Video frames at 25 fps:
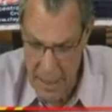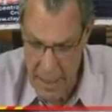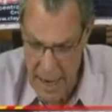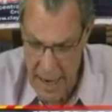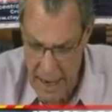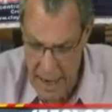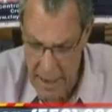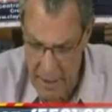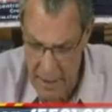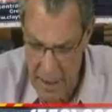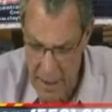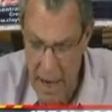
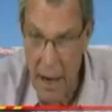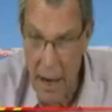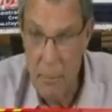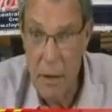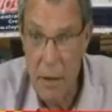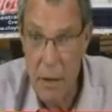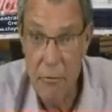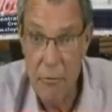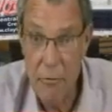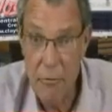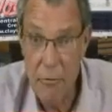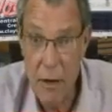And
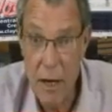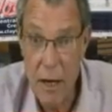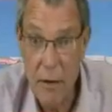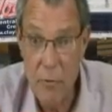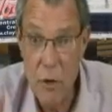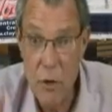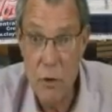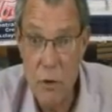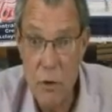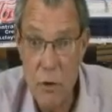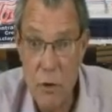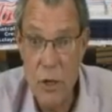if any
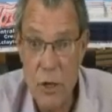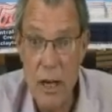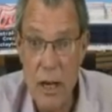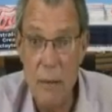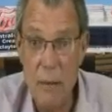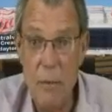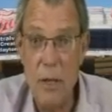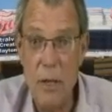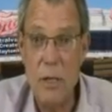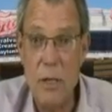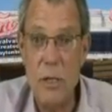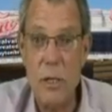of you
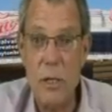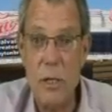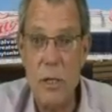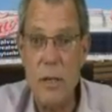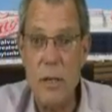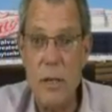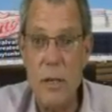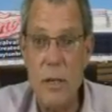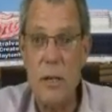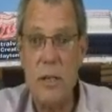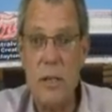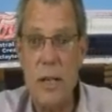see Mrs.
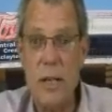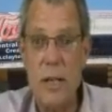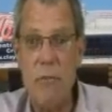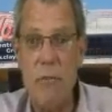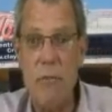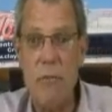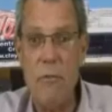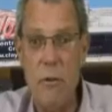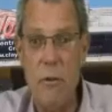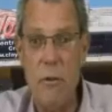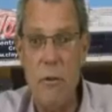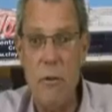Thiessen this
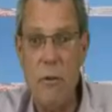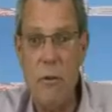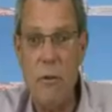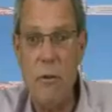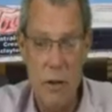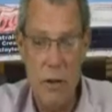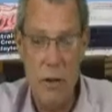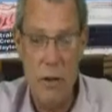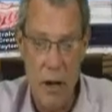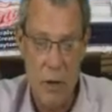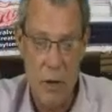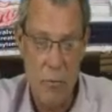afternoon
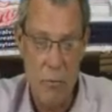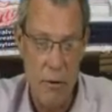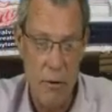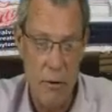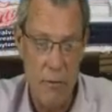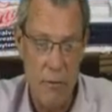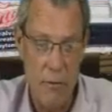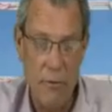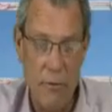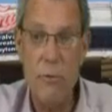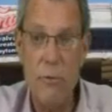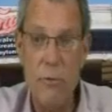or talk to her
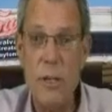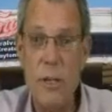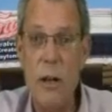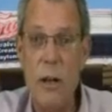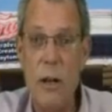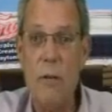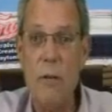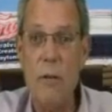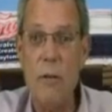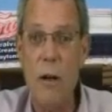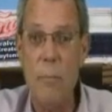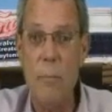on the phone,
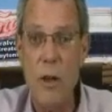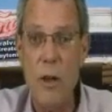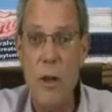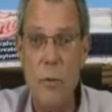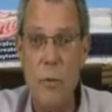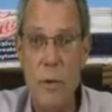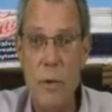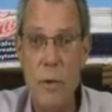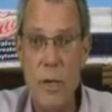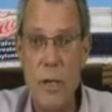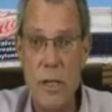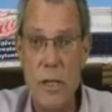tell her I'll be
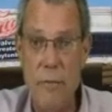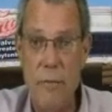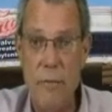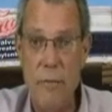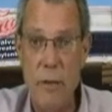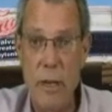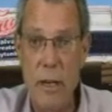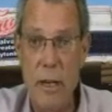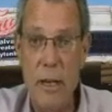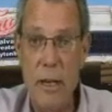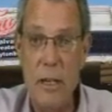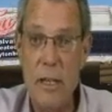home at
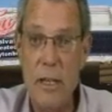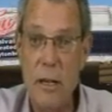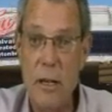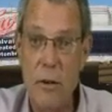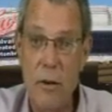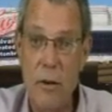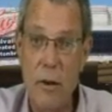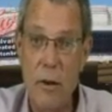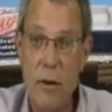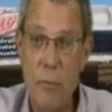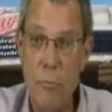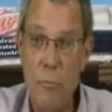7 and
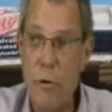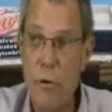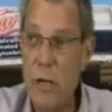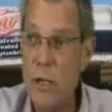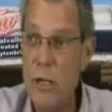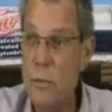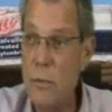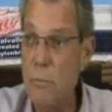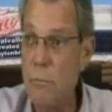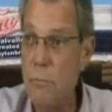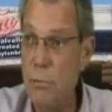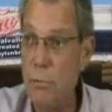tell her to
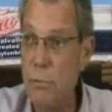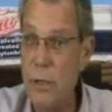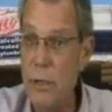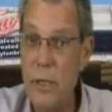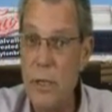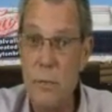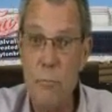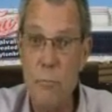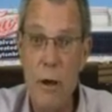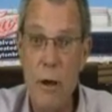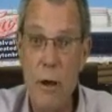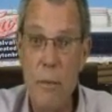
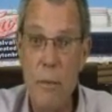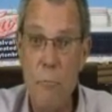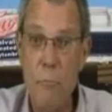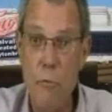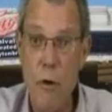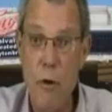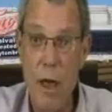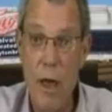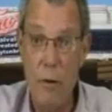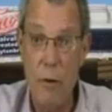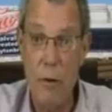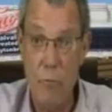please bring
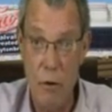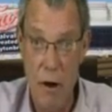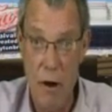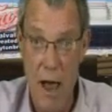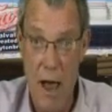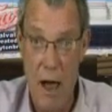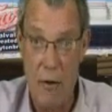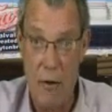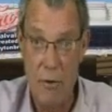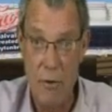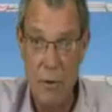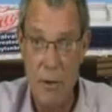bread. We're
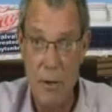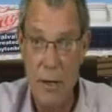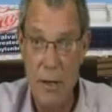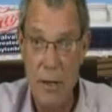out.